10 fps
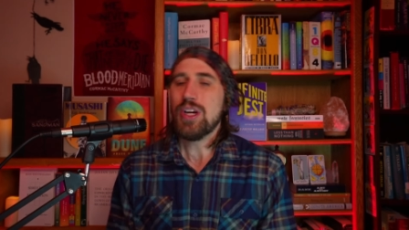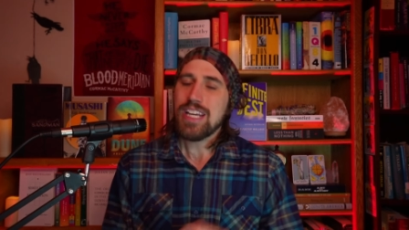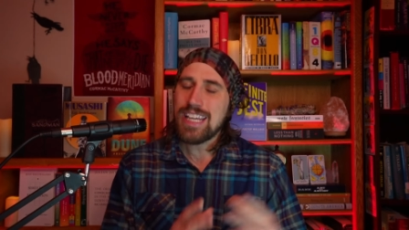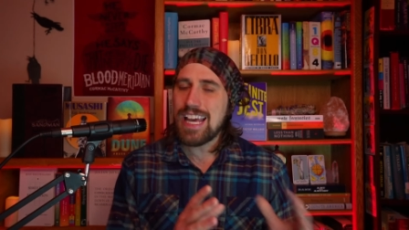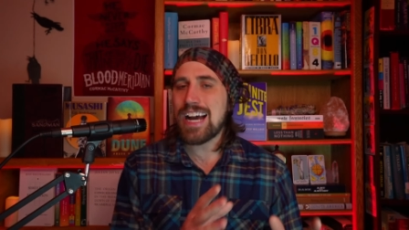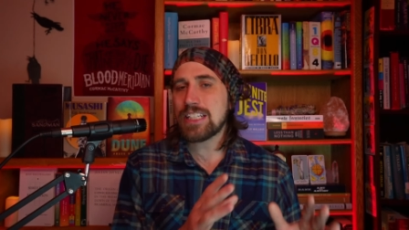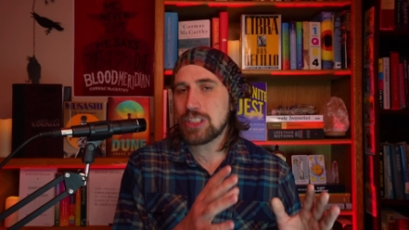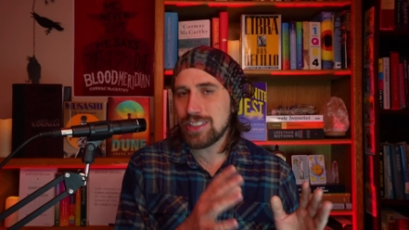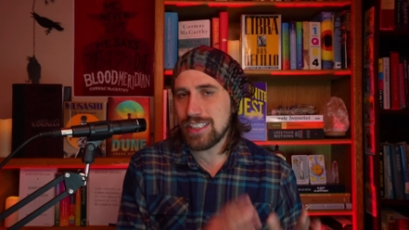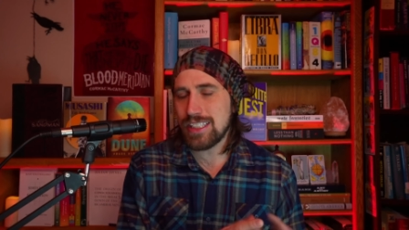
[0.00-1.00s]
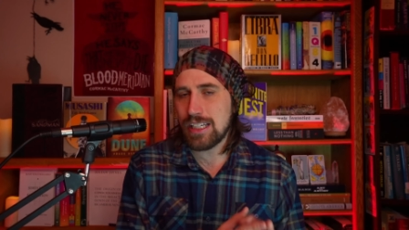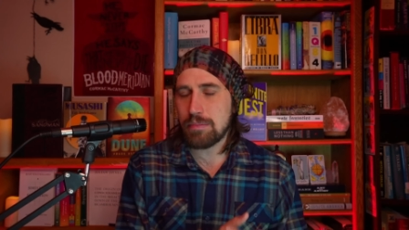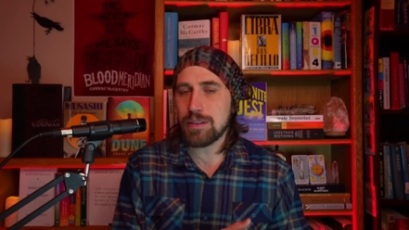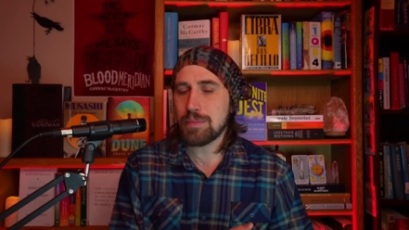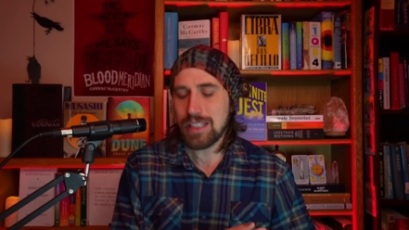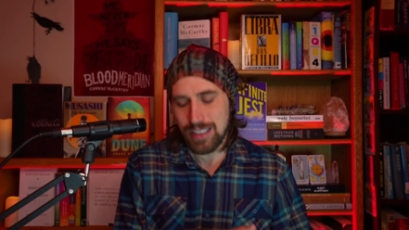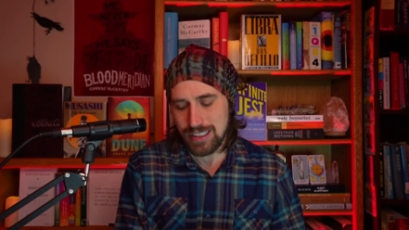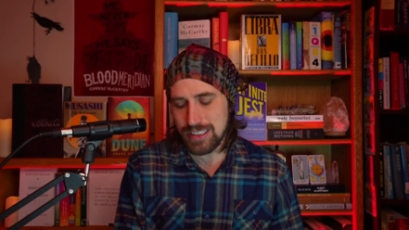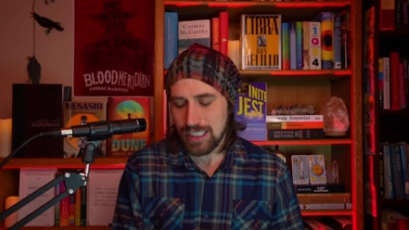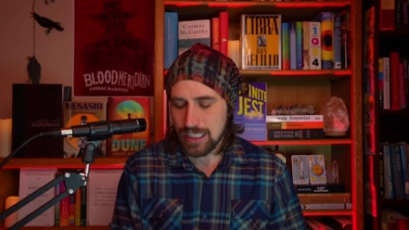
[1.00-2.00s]
He actually did
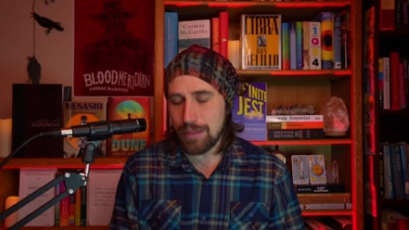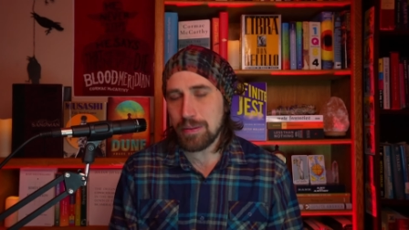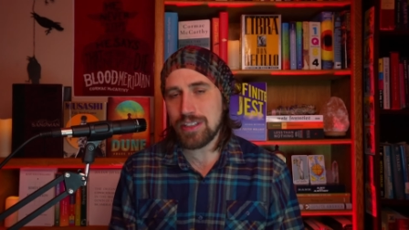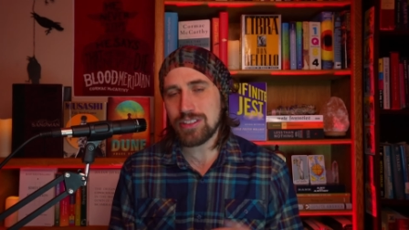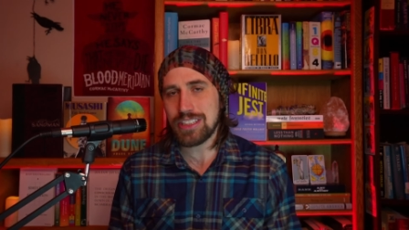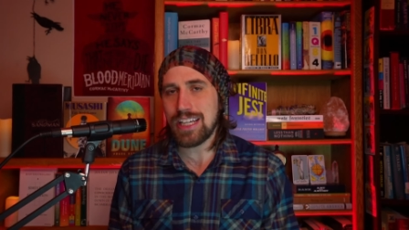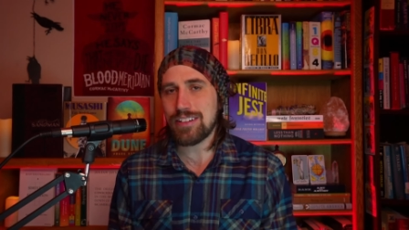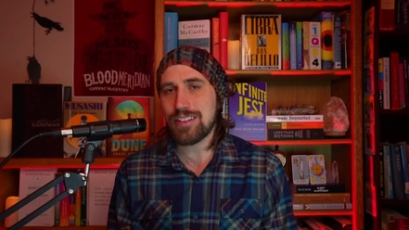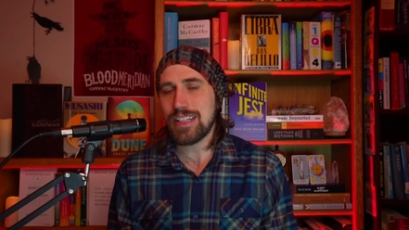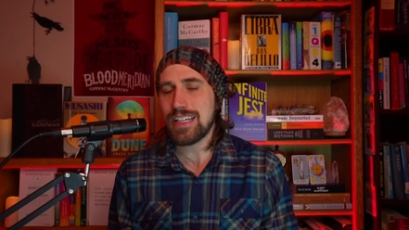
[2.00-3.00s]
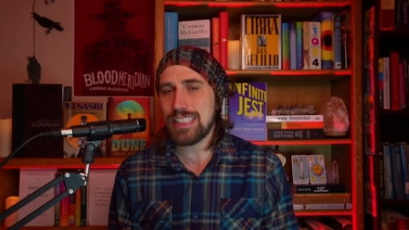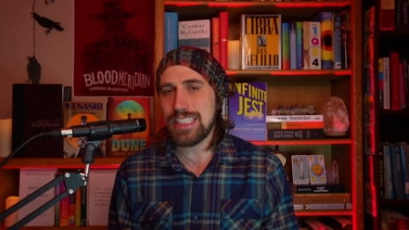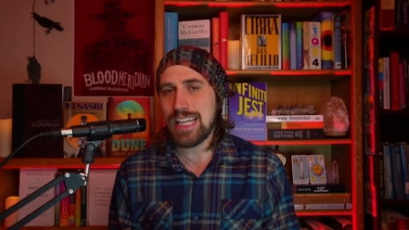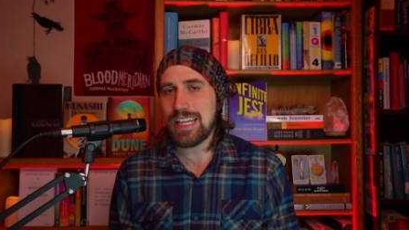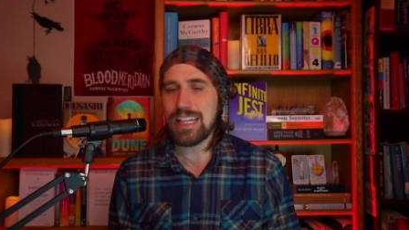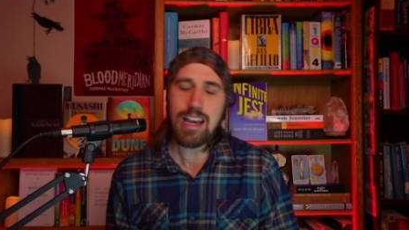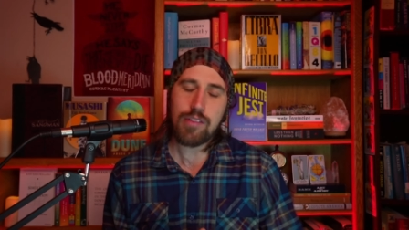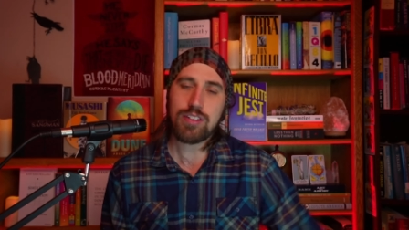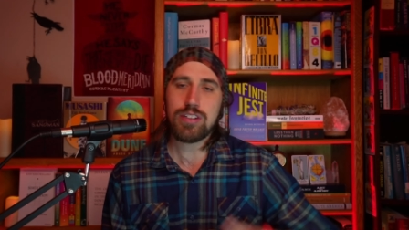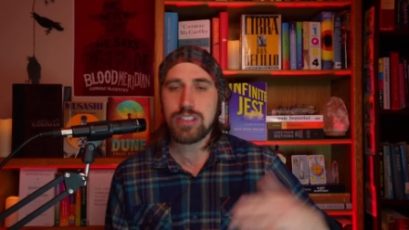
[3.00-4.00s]
because a couple years later in 1980,
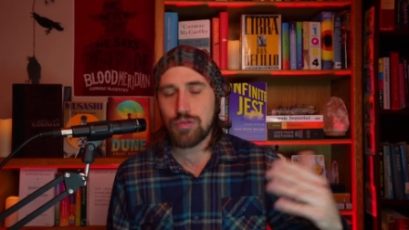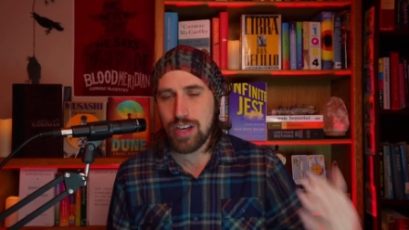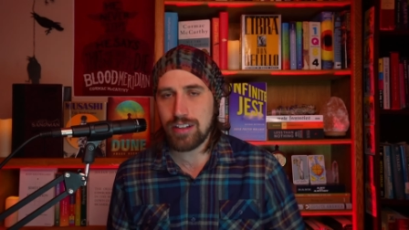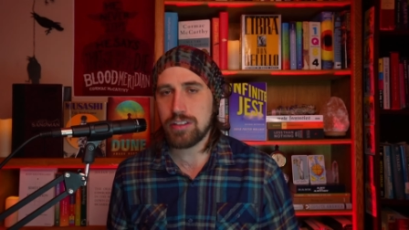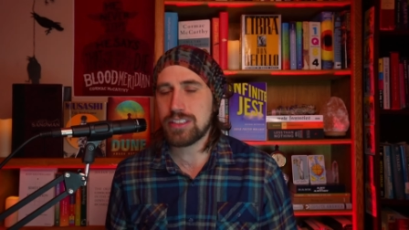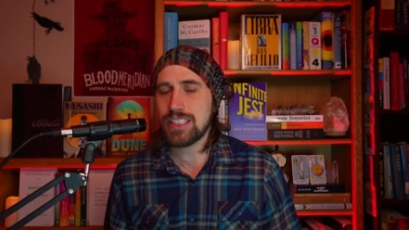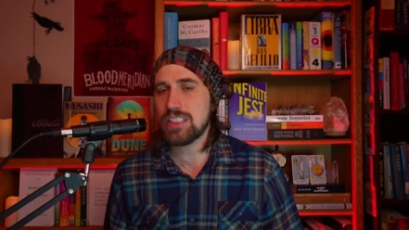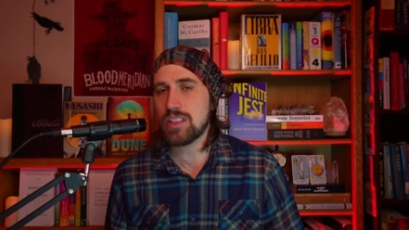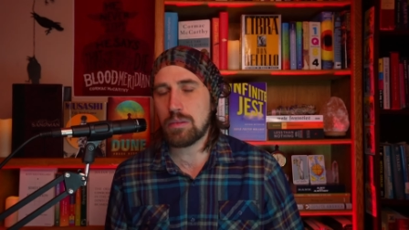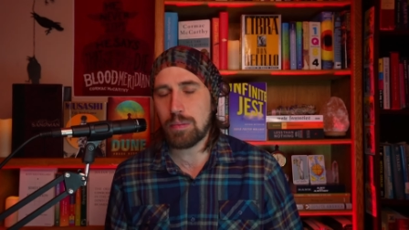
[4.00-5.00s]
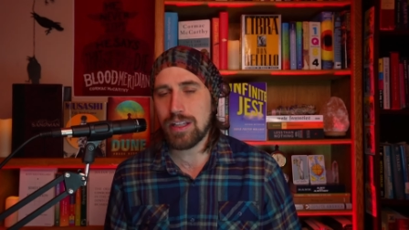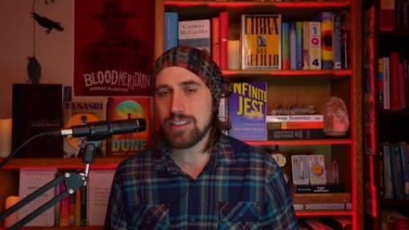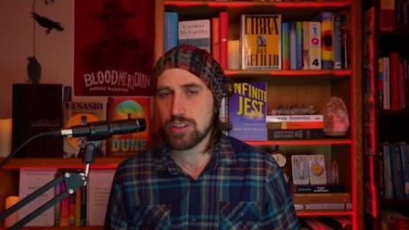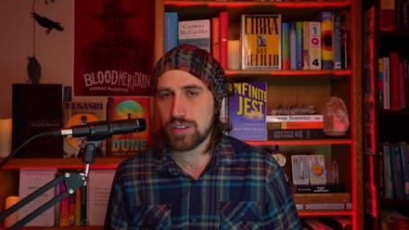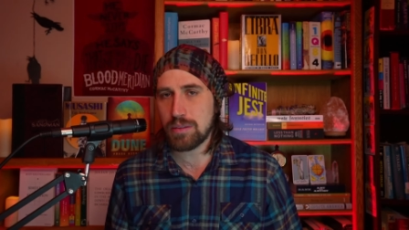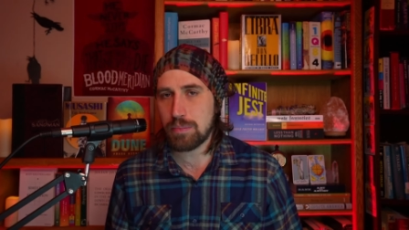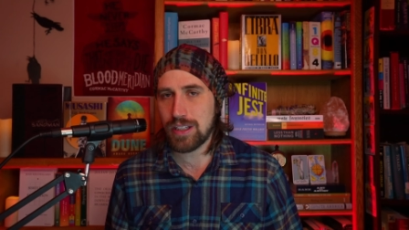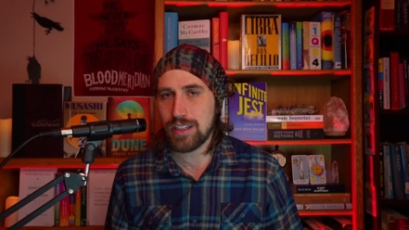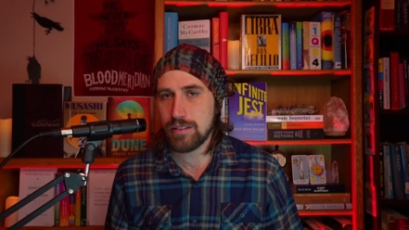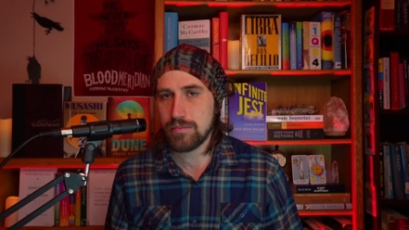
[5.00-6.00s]
after his failed Cities of the Plain
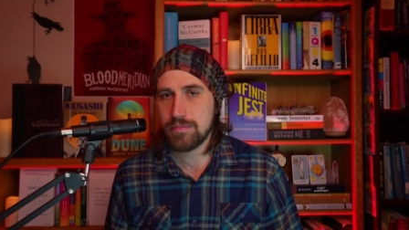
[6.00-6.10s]
screenplay,